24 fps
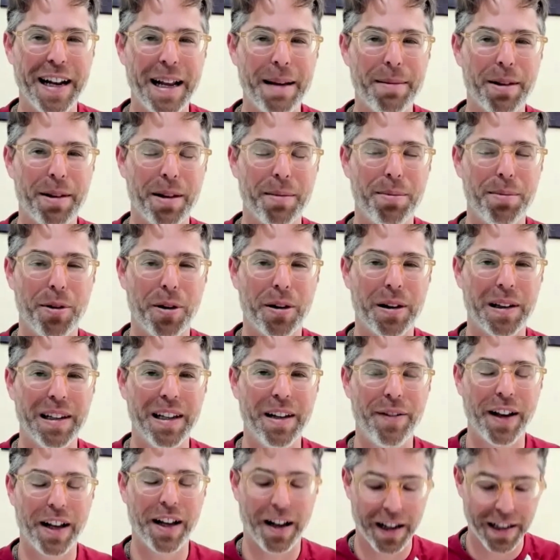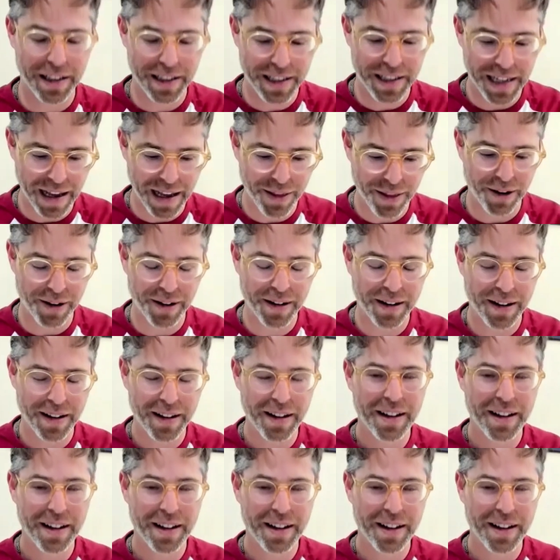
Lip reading: name of the book, Living Untethered.